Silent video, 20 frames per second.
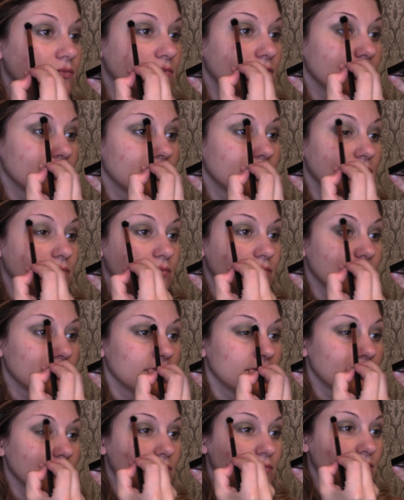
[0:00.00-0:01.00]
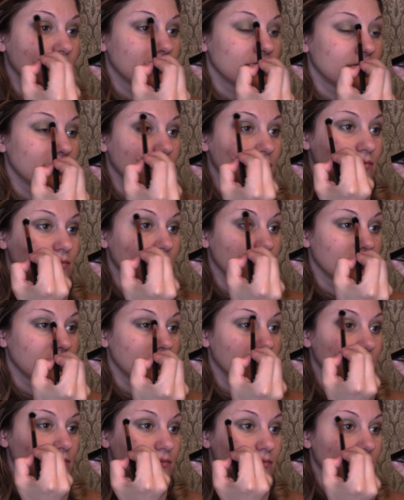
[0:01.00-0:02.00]
to kind of blend out the edges a little bit
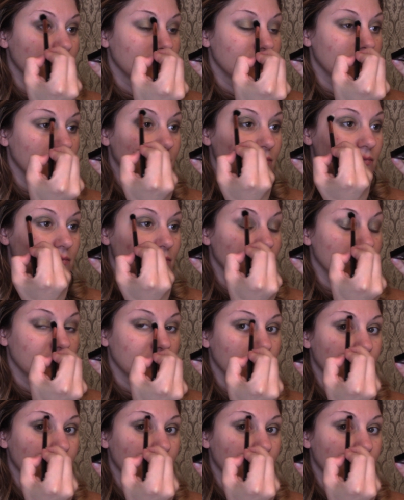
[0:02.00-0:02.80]
more. And then I